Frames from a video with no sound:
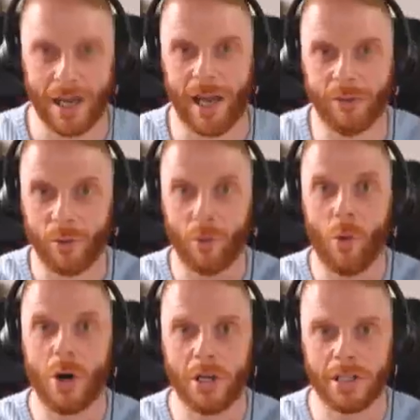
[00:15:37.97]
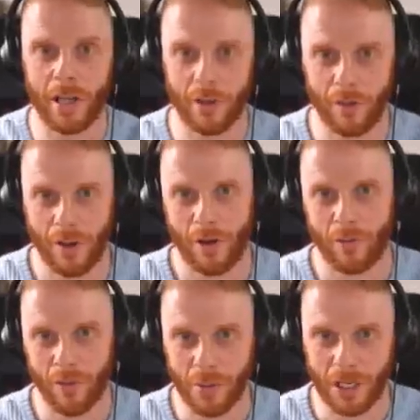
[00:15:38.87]
and reward yourself
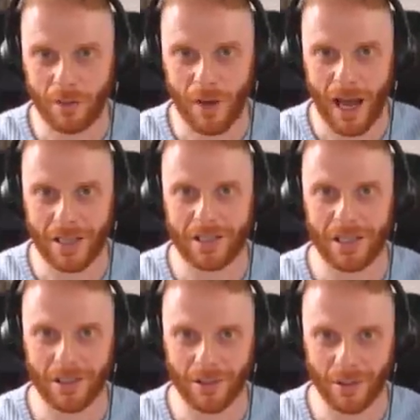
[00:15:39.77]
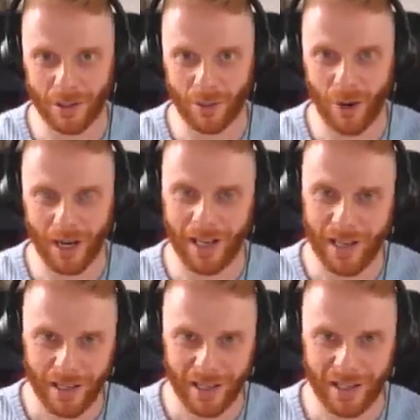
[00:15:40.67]
for being fast and doing good work
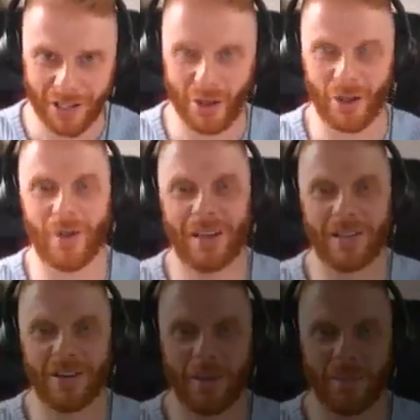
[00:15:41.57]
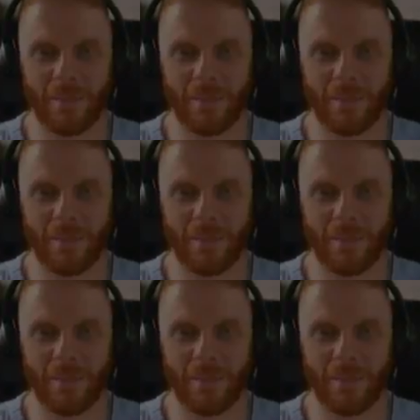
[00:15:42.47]
in a short amount of time.